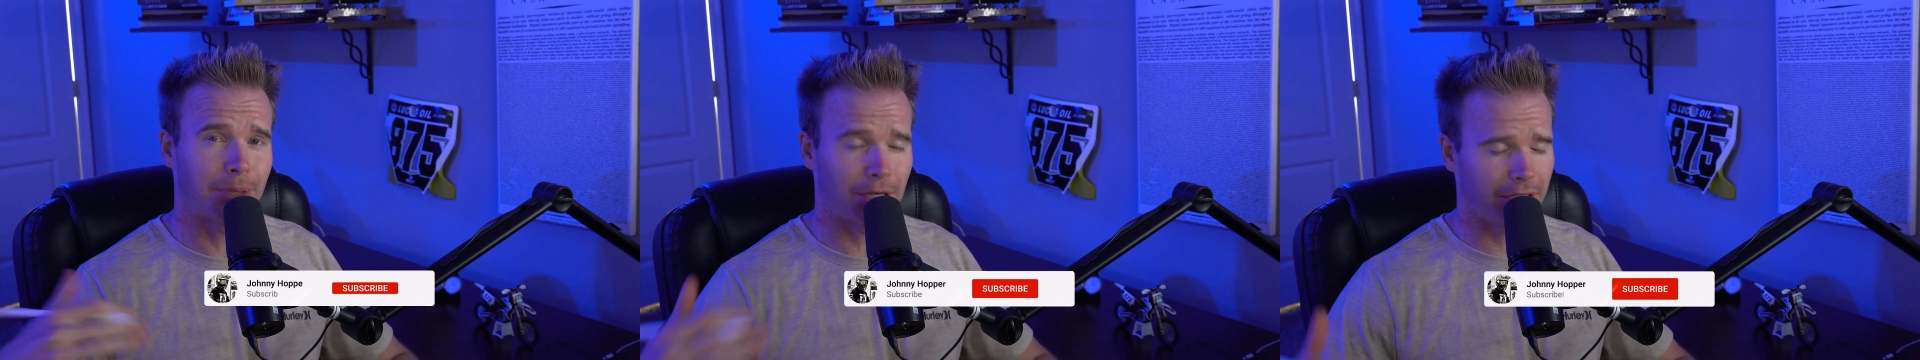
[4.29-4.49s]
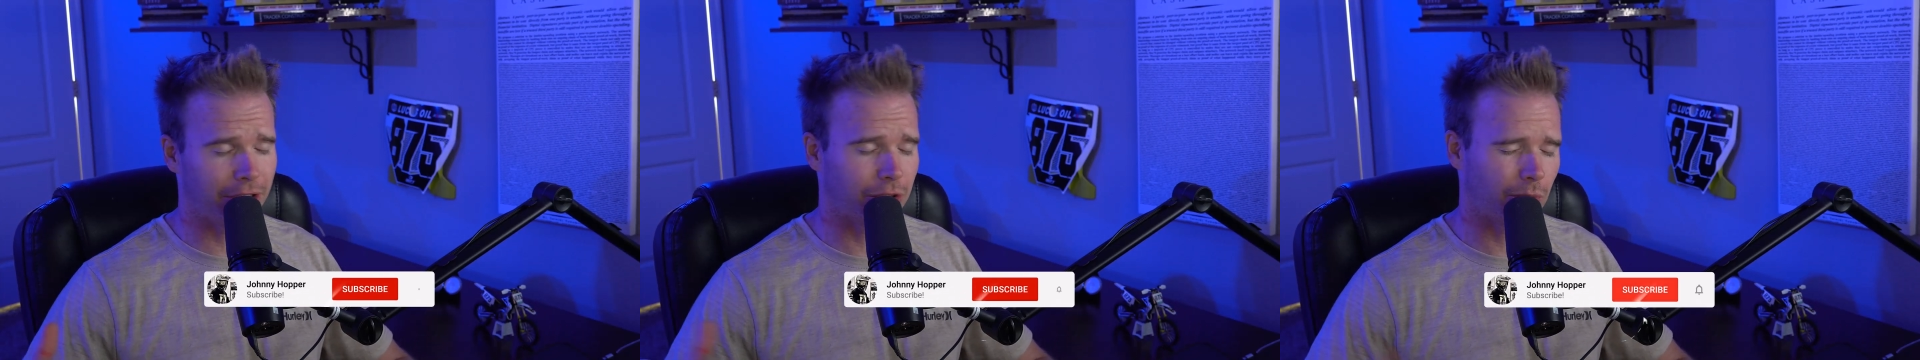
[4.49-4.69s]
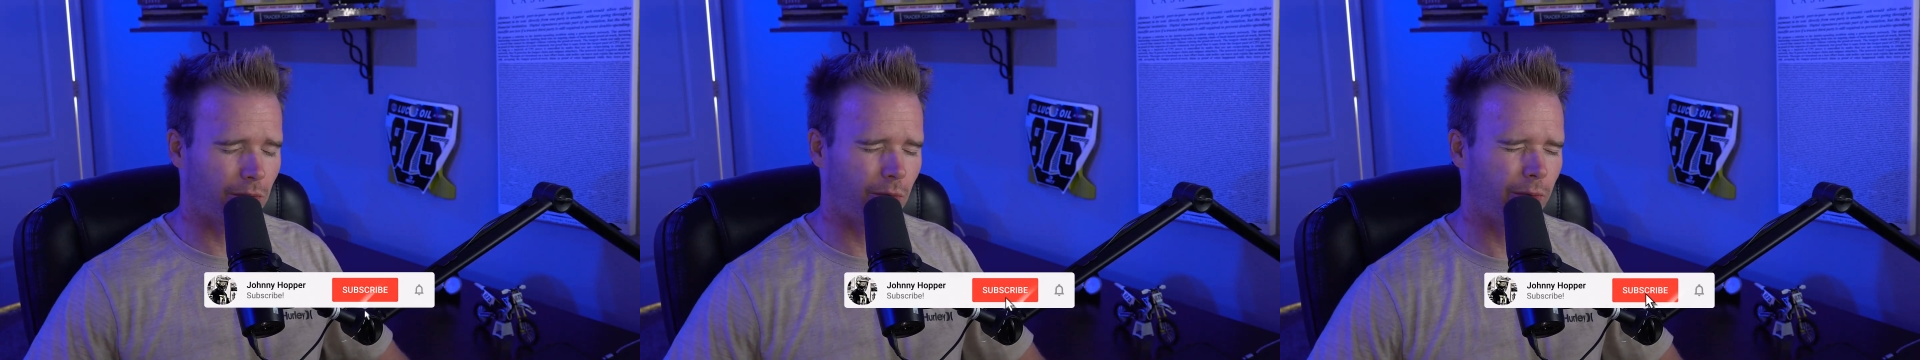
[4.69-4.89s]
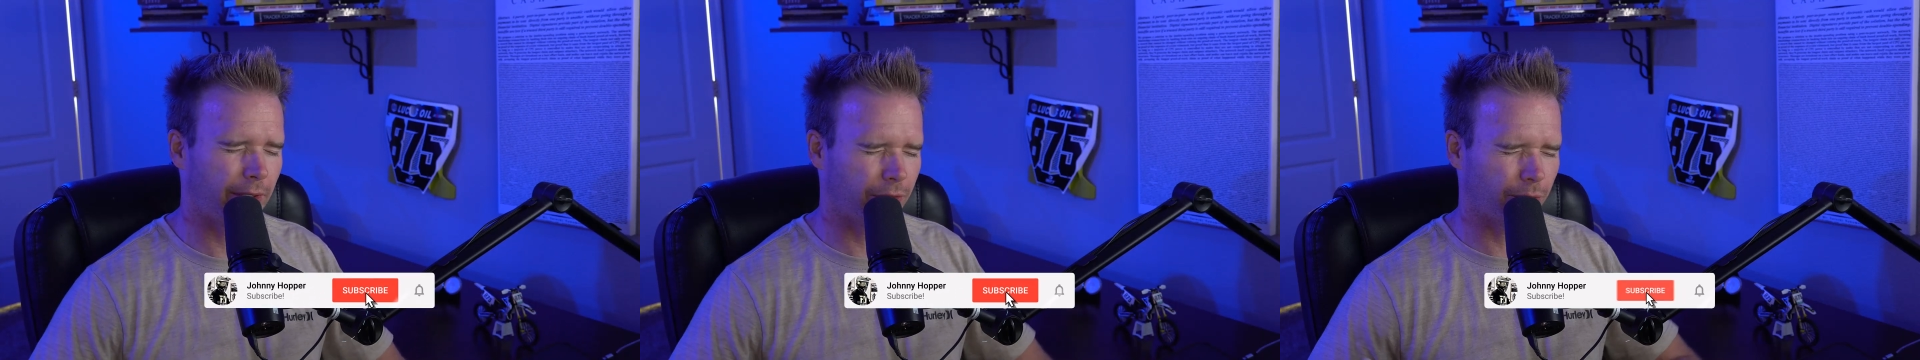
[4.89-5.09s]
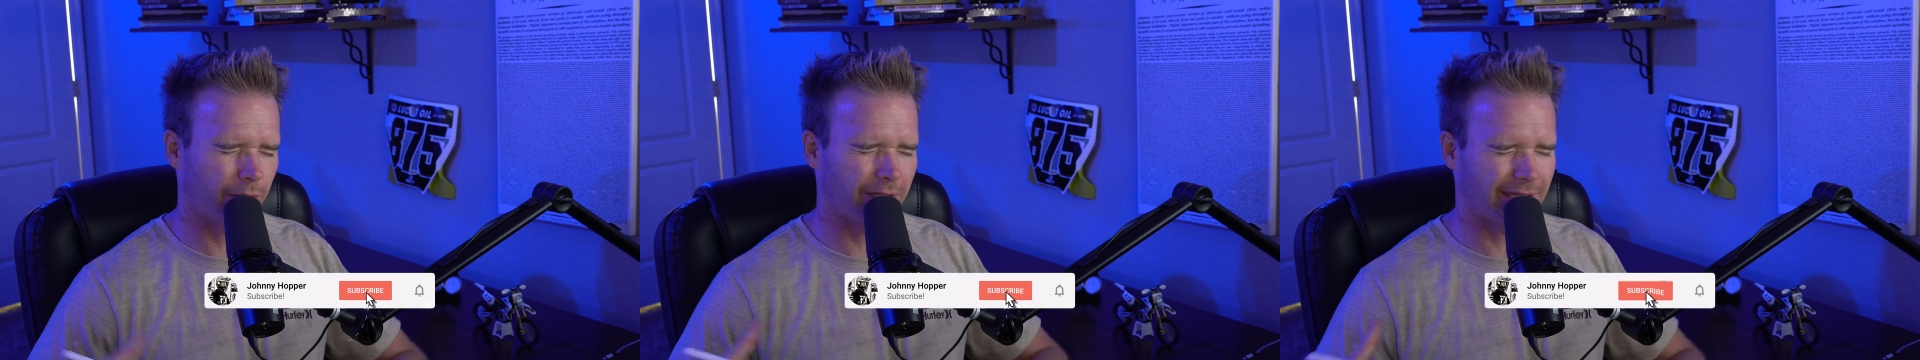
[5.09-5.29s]
punctual
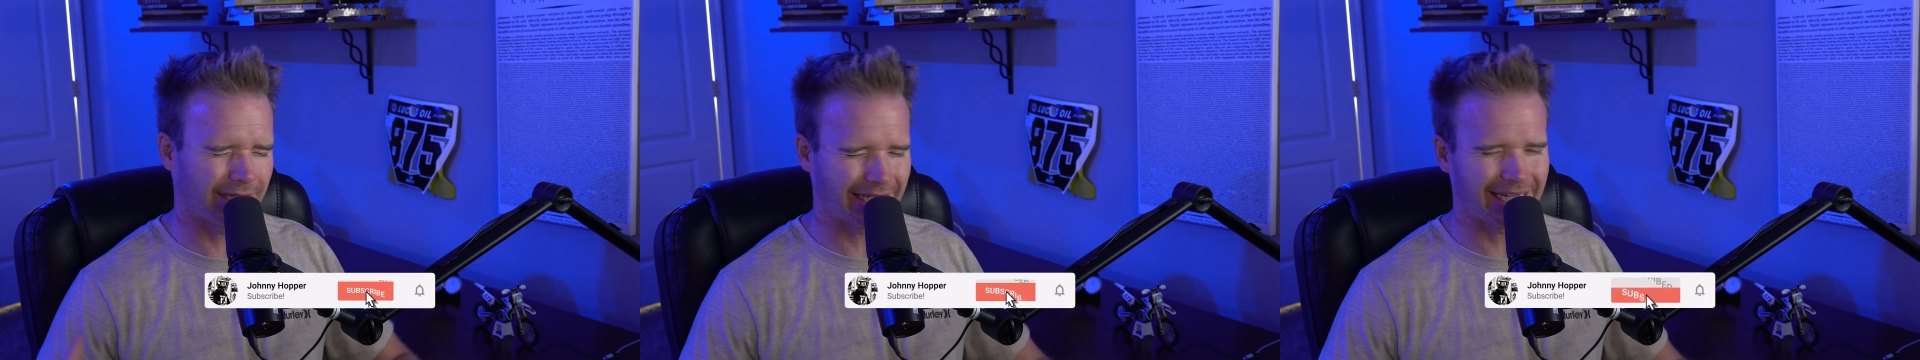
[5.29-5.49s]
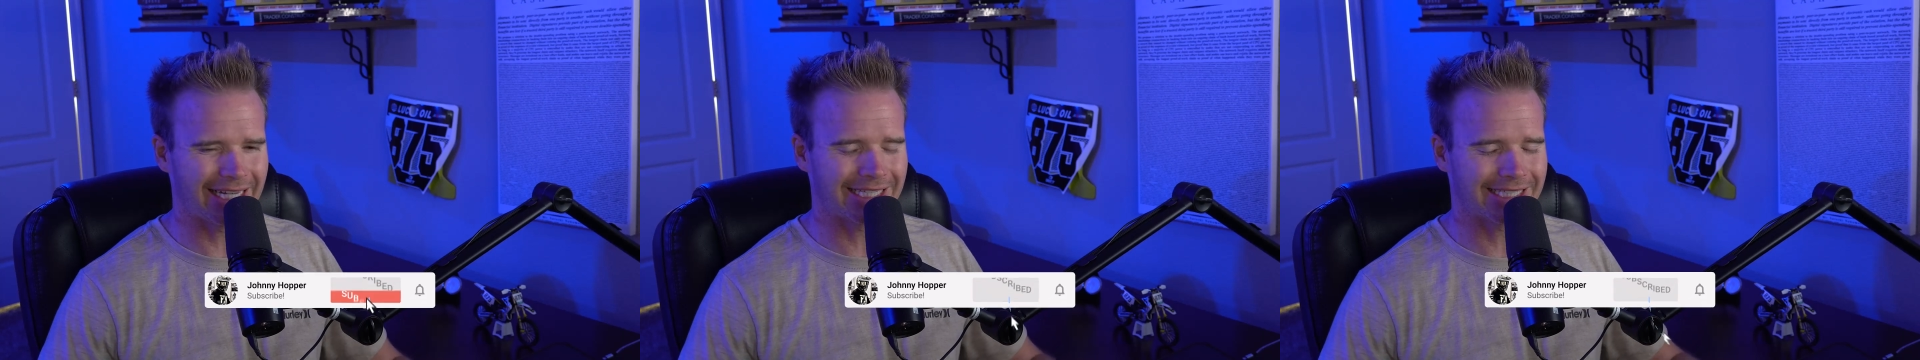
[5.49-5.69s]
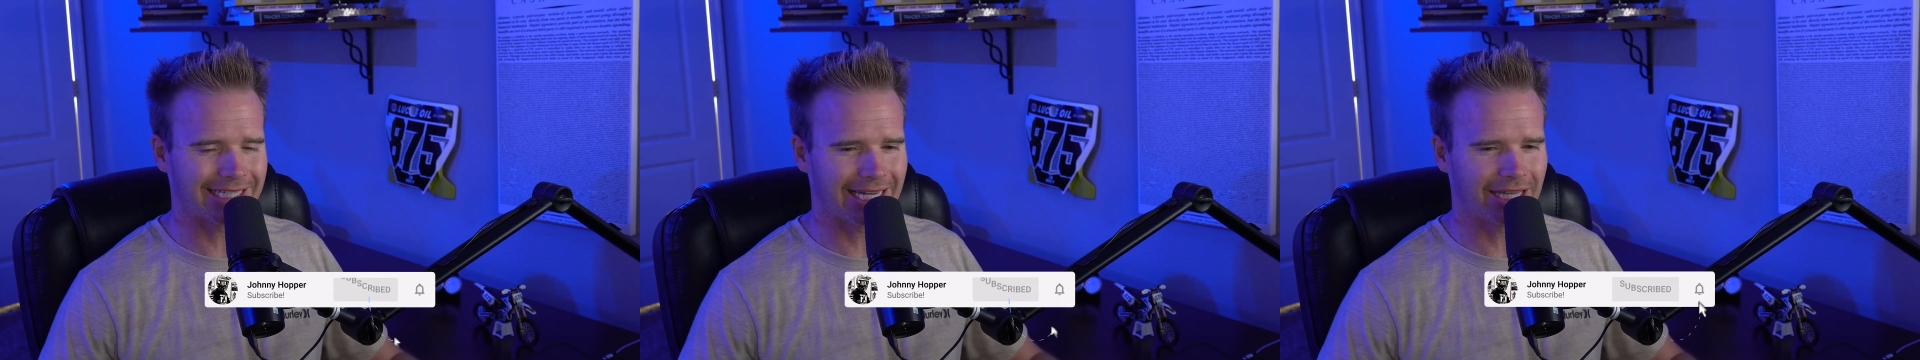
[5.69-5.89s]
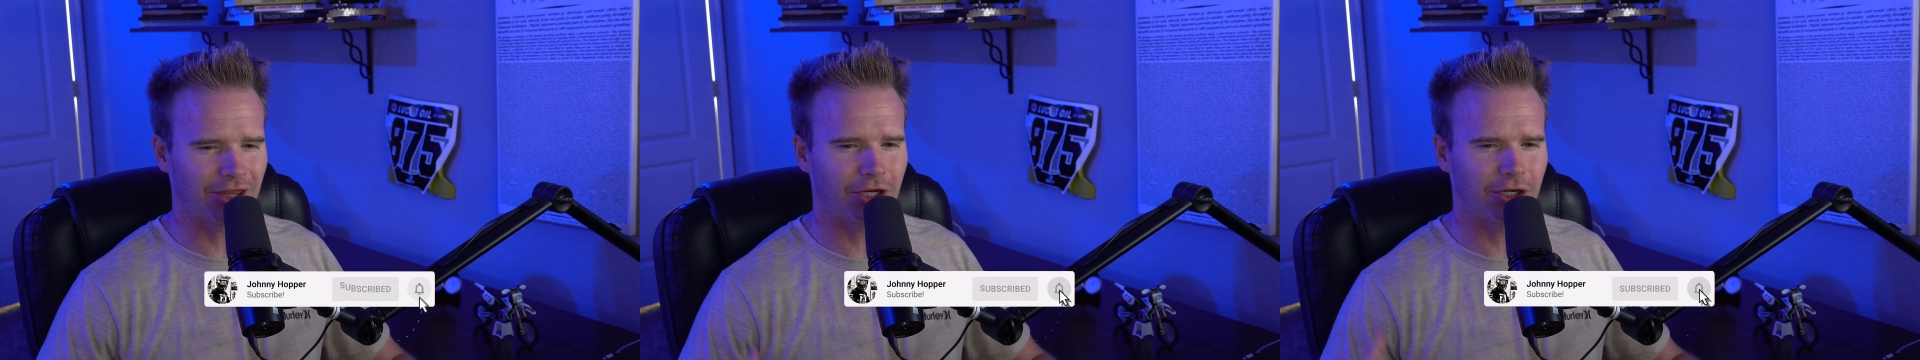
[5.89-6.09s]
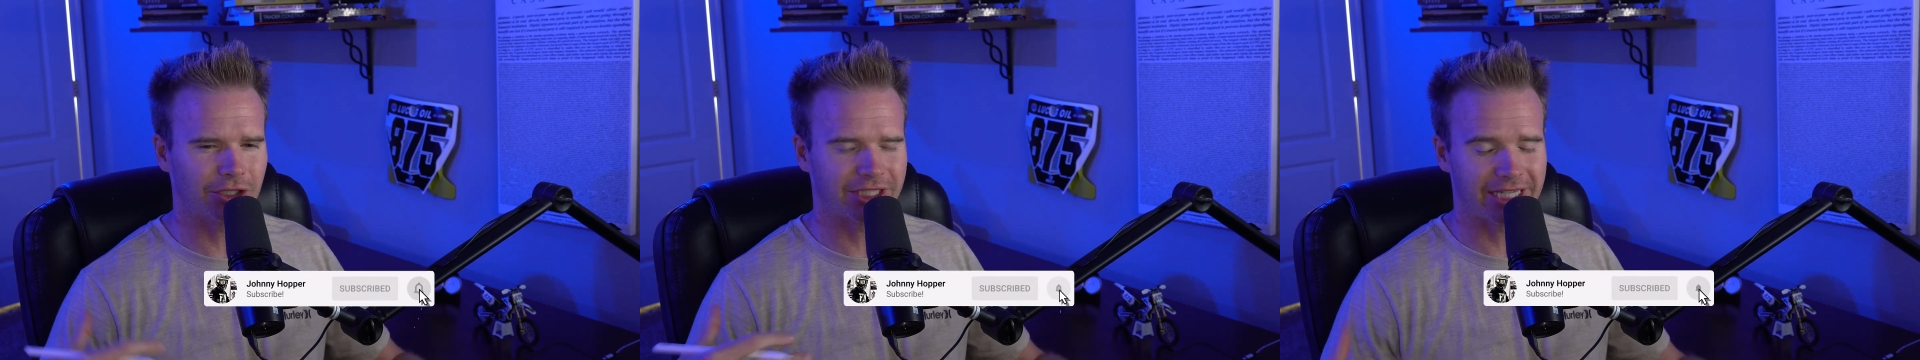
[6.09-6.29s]
with releasing
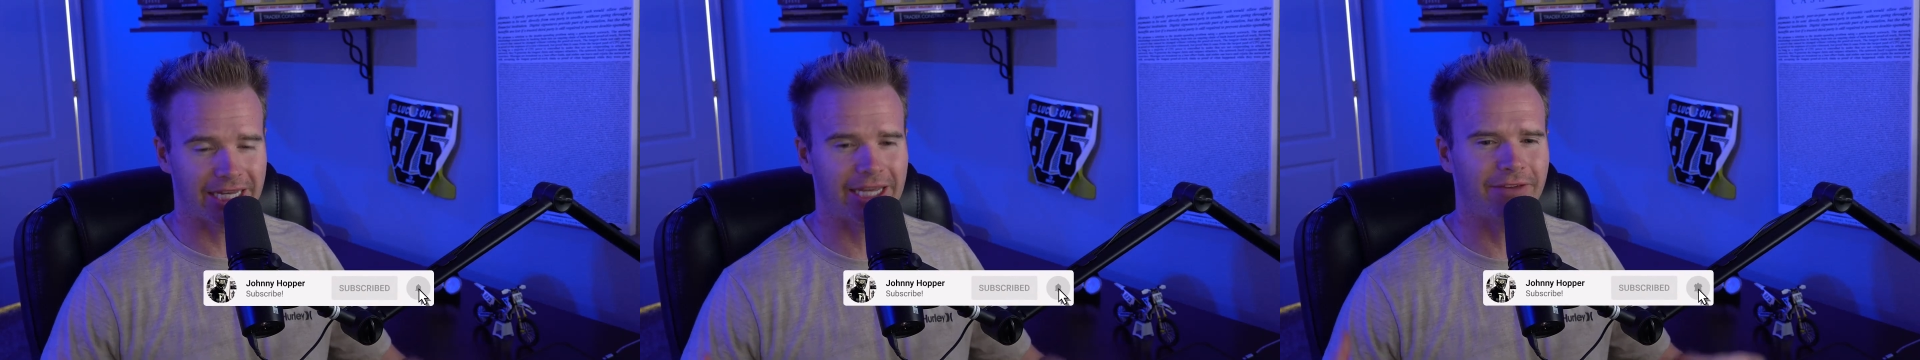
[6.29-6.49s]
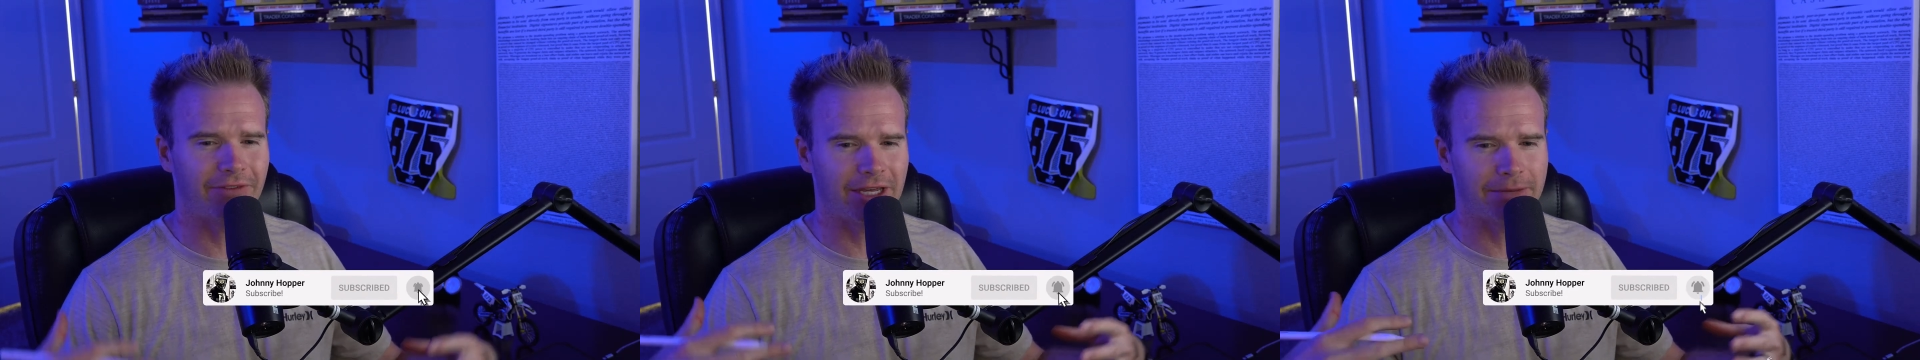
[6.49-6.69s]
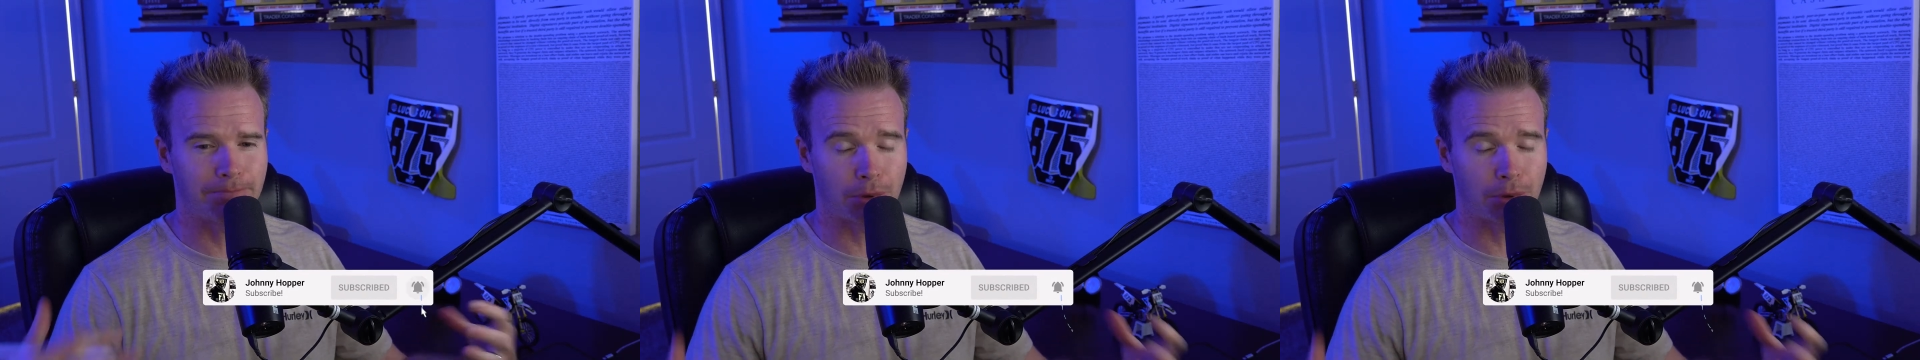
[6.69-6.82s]
their TV